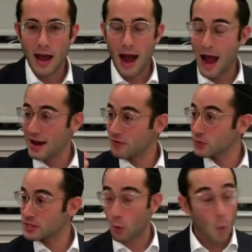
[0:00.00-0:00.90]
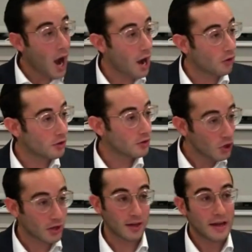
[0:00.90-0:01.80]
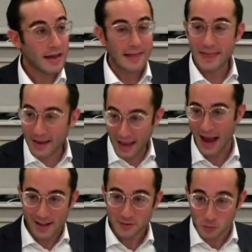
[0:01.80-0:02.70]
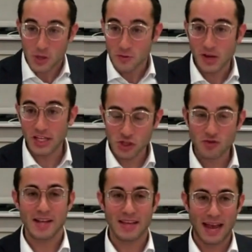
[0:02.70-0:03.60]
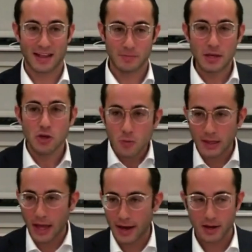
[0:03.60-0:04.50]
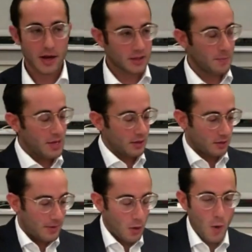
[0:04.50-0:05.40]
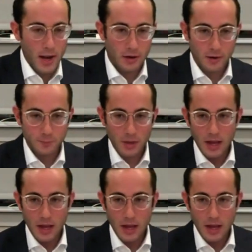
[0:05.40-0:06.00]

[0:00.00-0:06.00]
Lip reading: And everyone's like, wow, look, the cat, he really trained the cat to be human-like, to be a waiter.